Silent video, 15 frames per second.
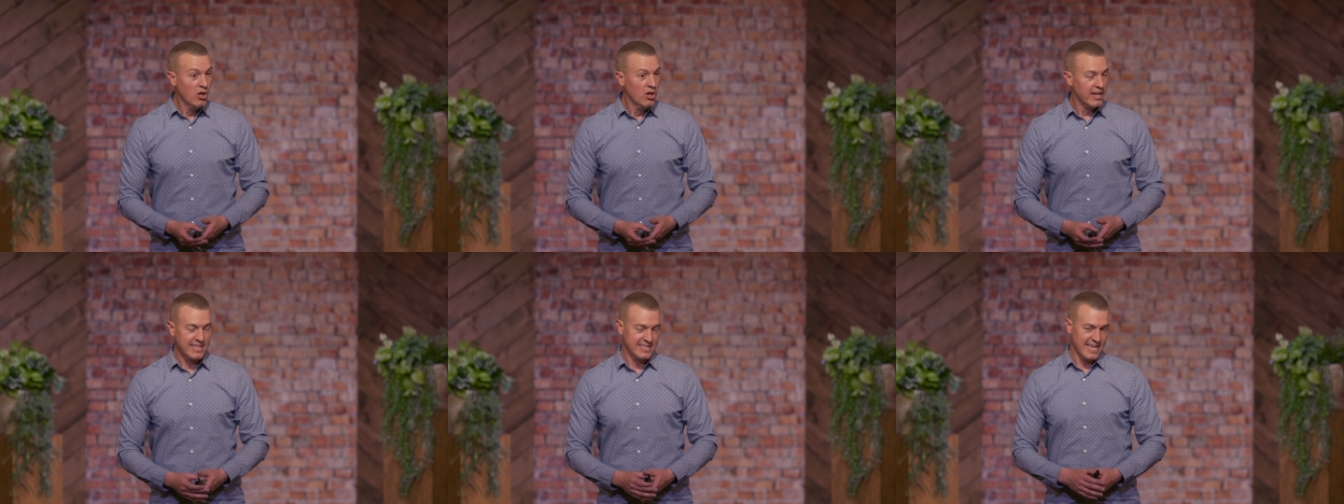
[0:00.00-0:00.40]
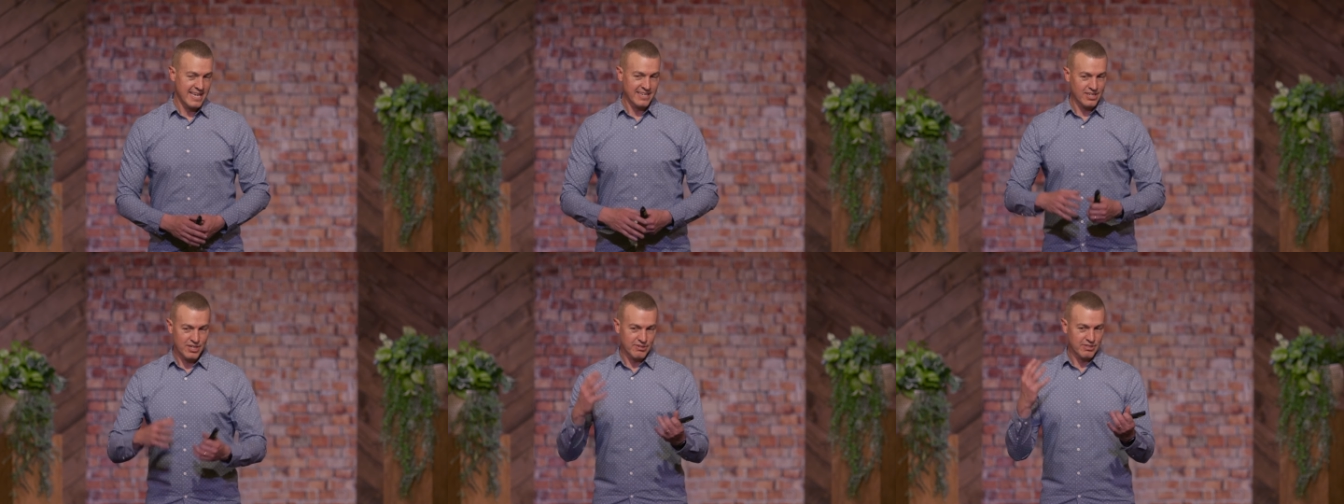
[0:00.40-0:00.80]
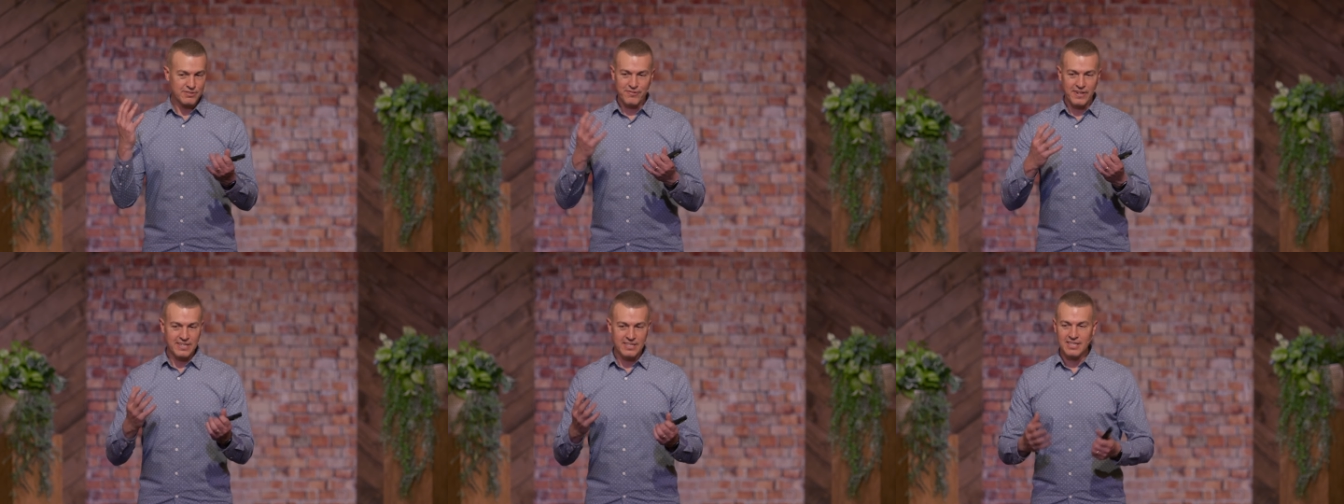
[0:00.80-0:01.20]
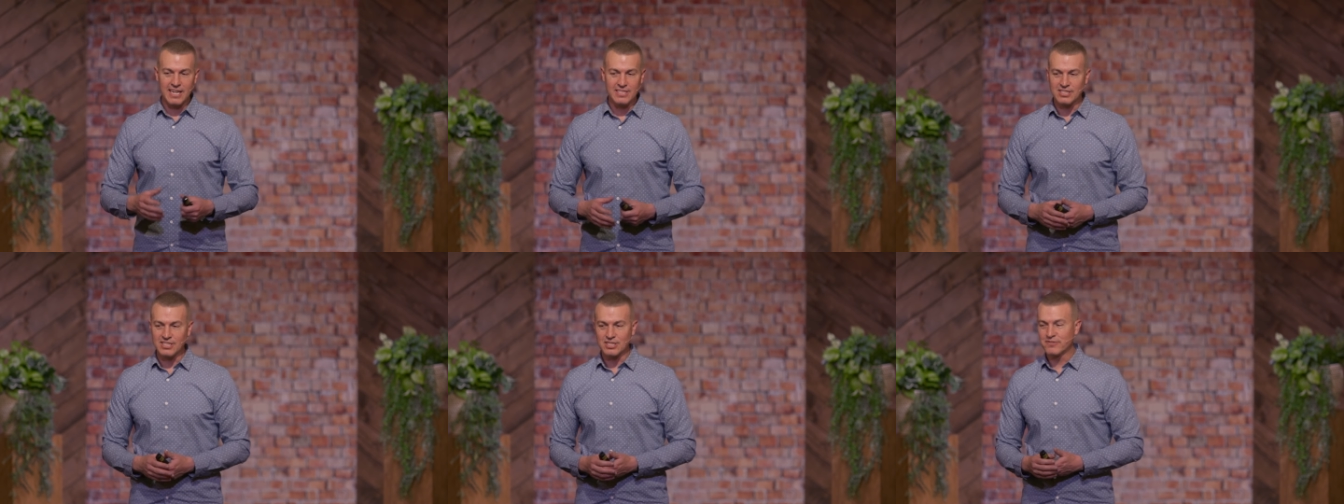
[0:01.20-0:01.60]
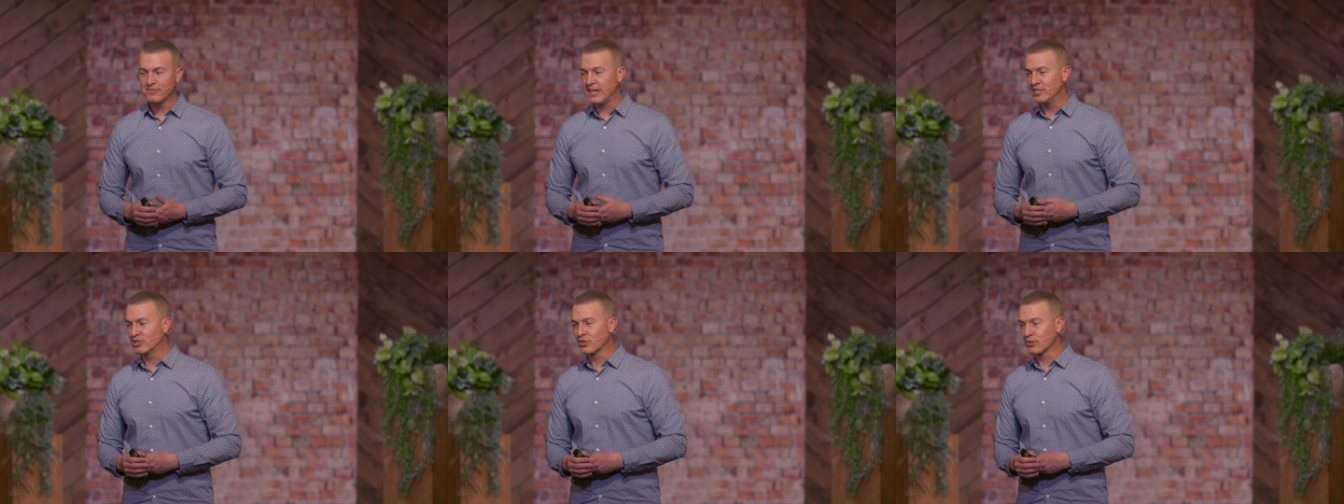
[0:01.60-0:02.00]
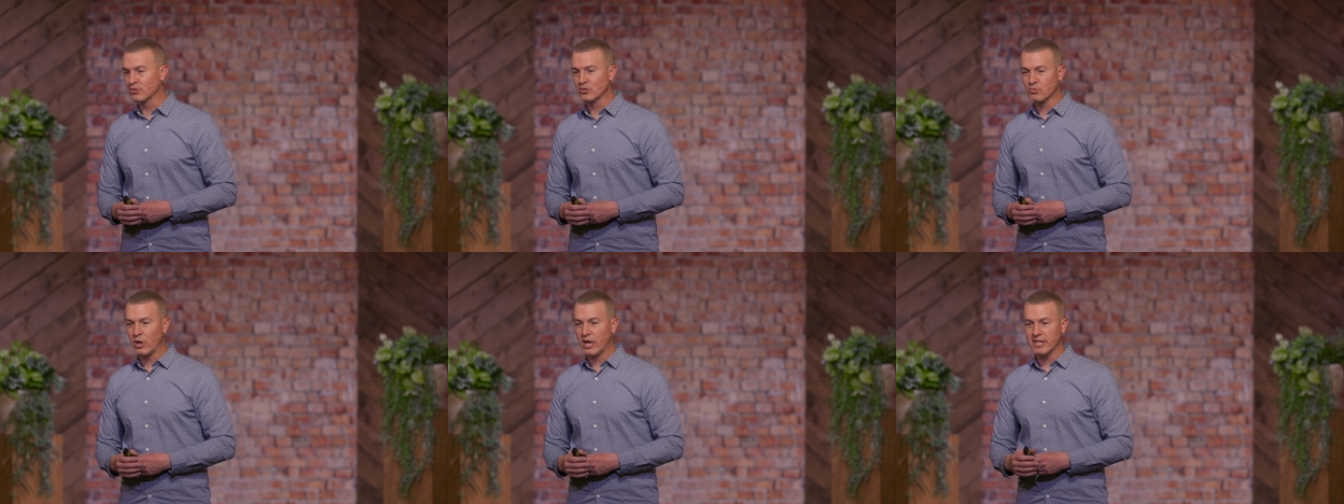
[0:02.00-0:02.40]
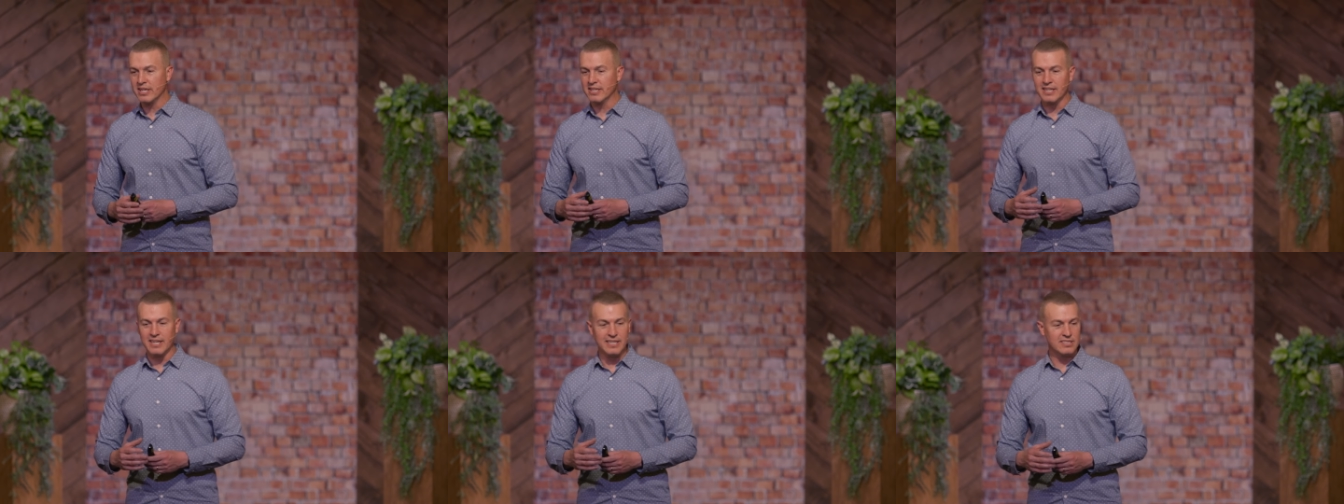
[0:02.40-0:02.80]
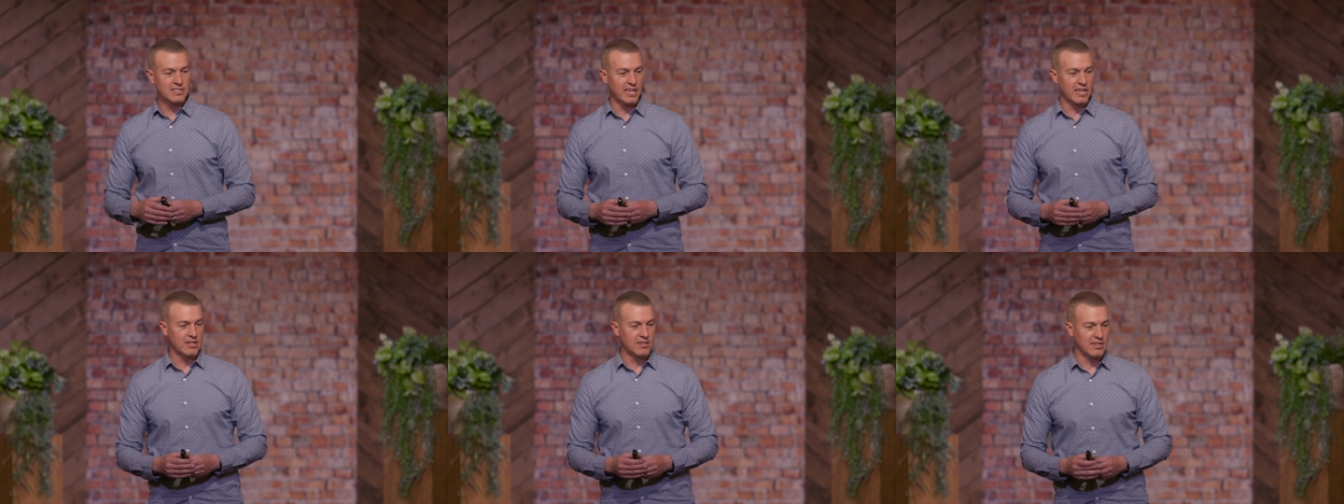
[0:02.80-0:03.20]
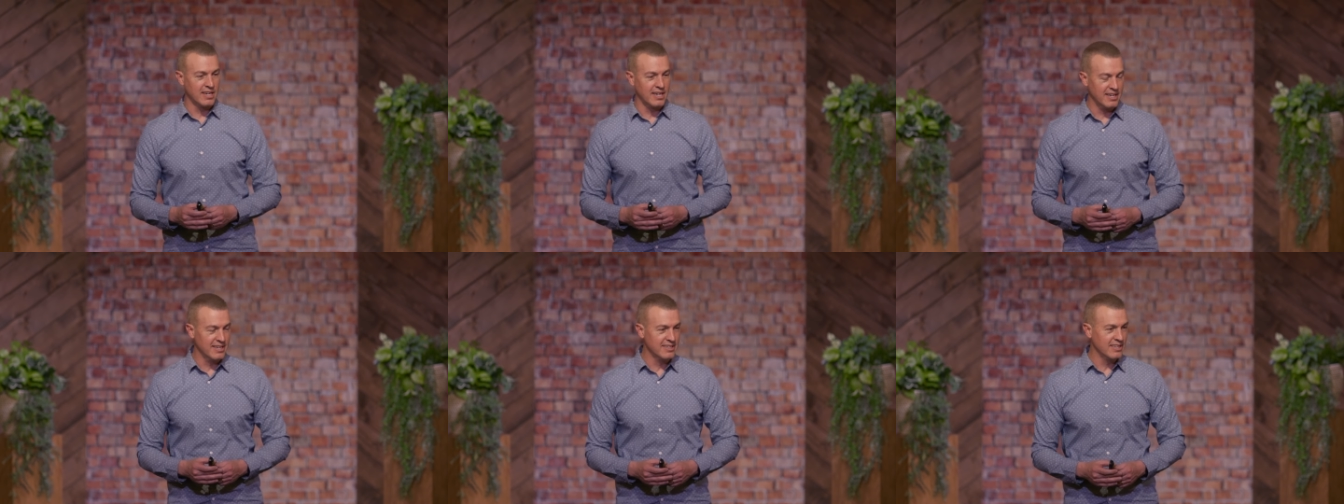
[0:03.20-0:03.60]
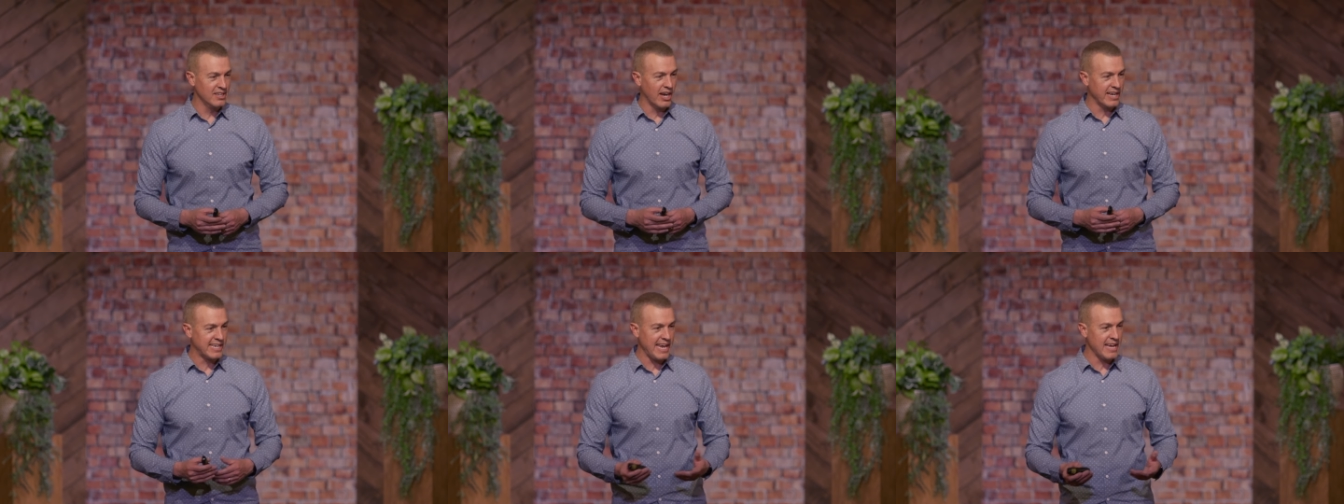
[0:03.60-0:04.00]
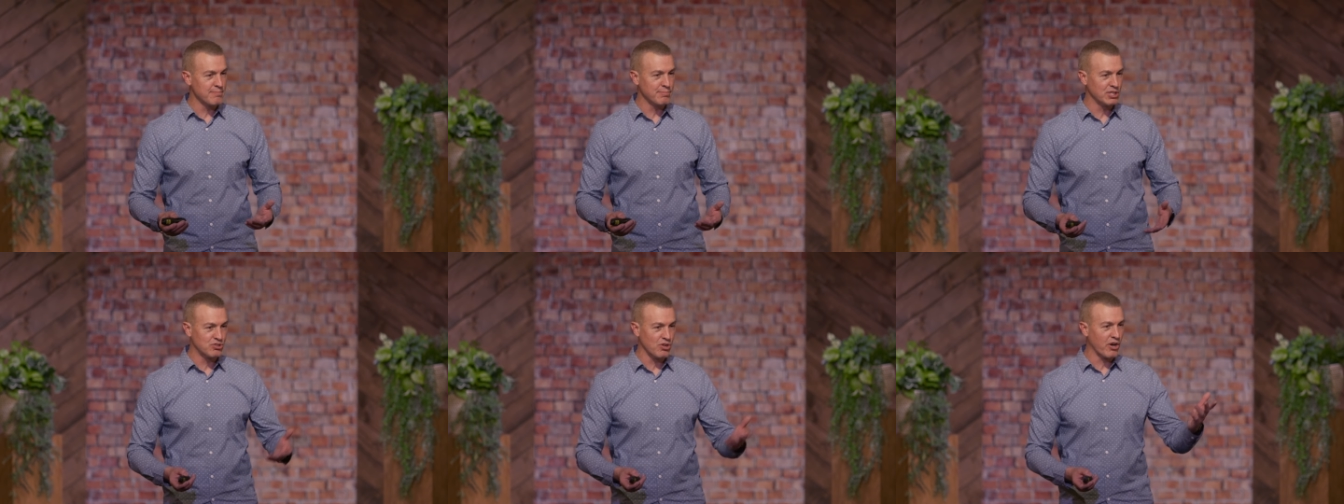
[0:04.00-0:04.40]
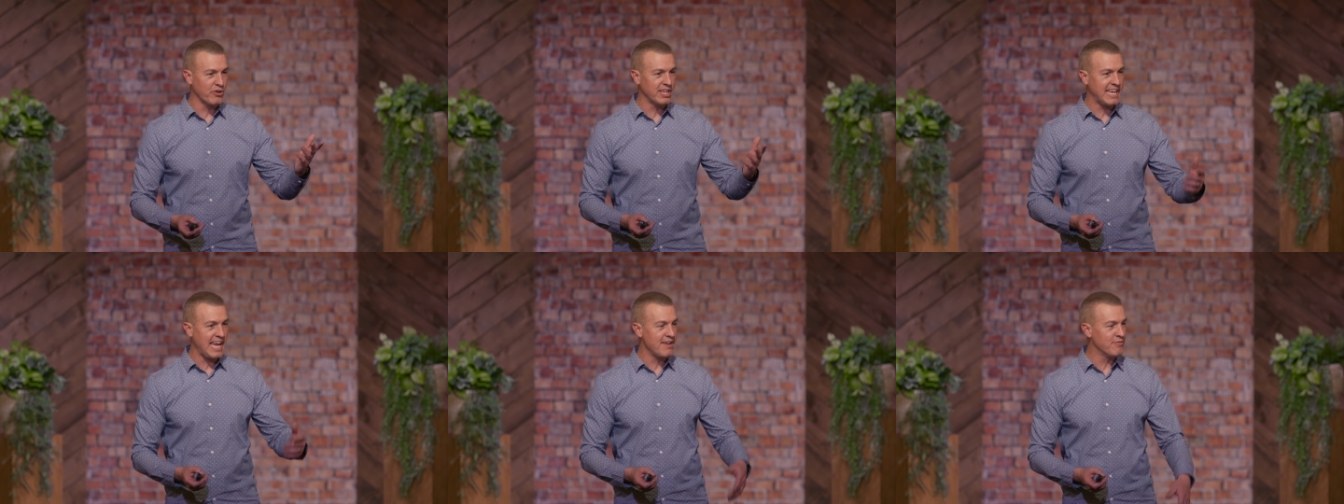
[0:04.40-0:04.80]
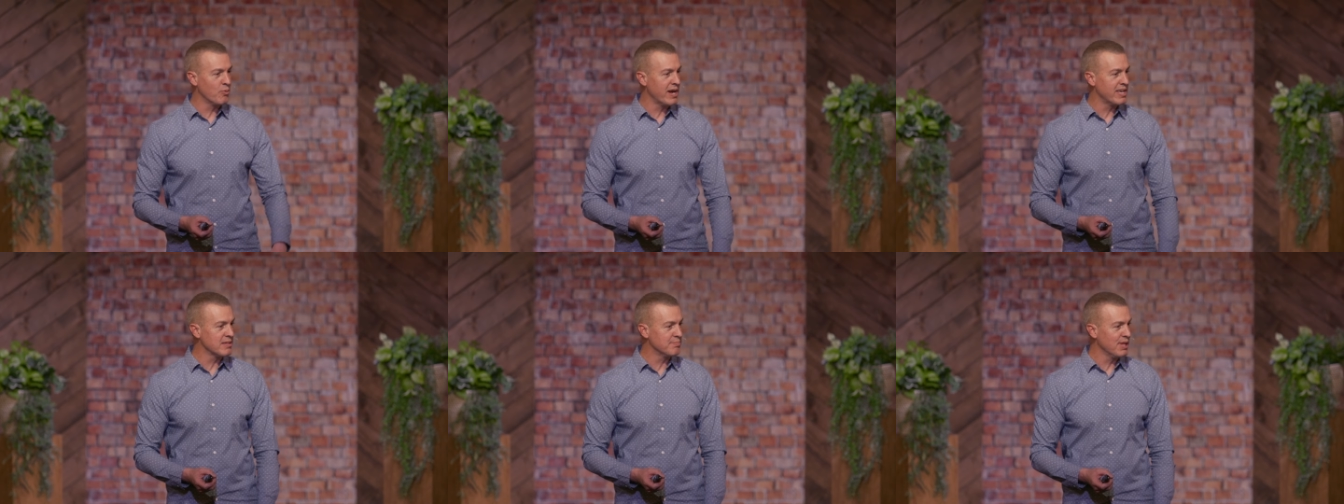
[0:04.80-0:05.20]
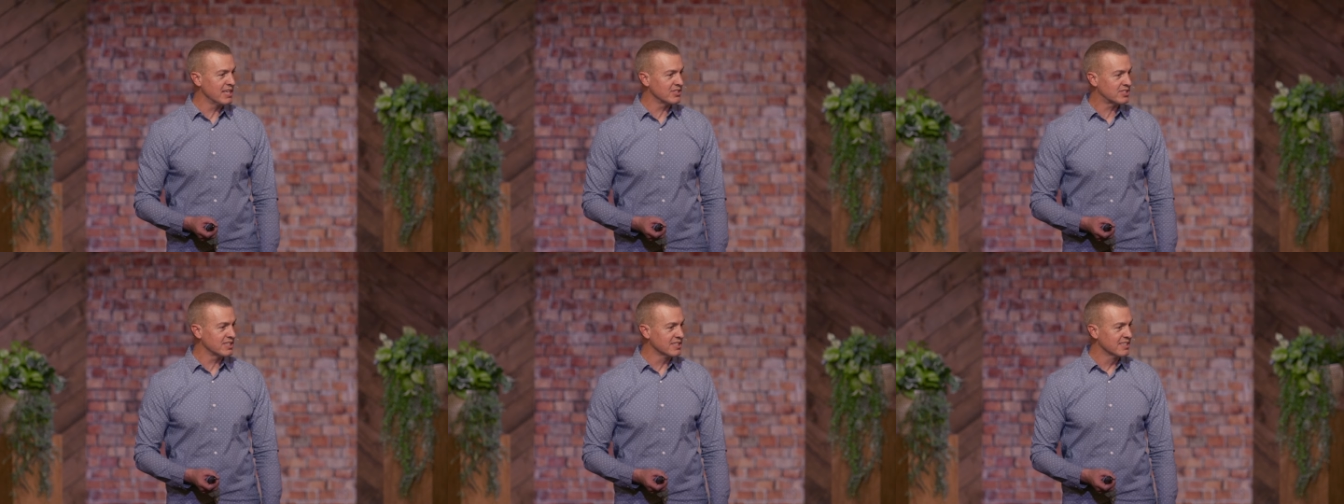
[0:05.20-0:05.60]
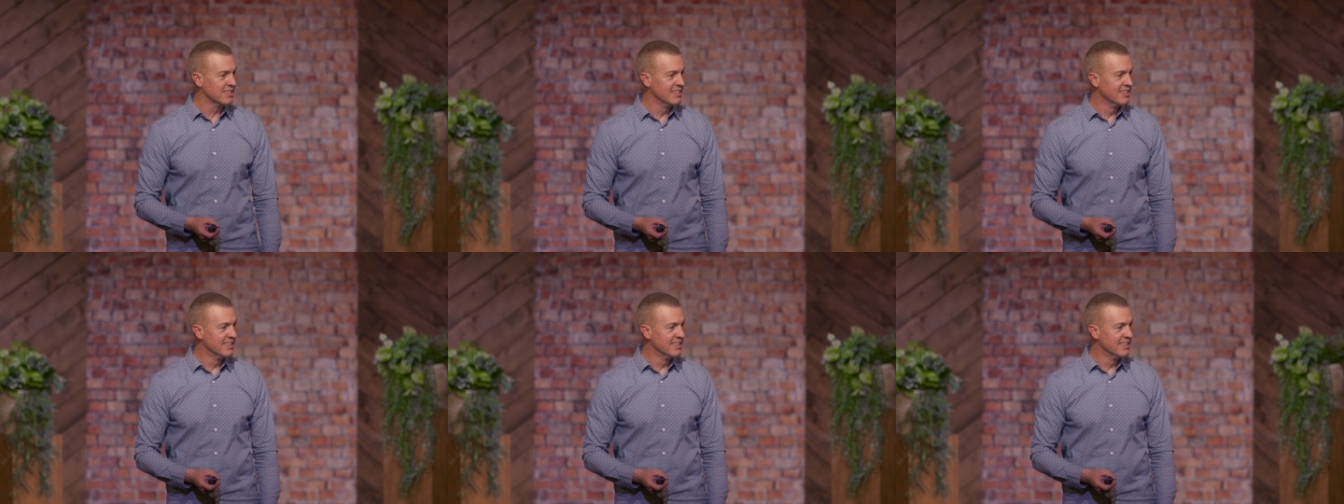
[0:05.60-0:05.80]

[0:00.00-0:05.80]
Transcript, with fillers: And then, you know, his face, Isaac's face turns white, and he's like, uh, I can't bless you. I already gave away the blessing.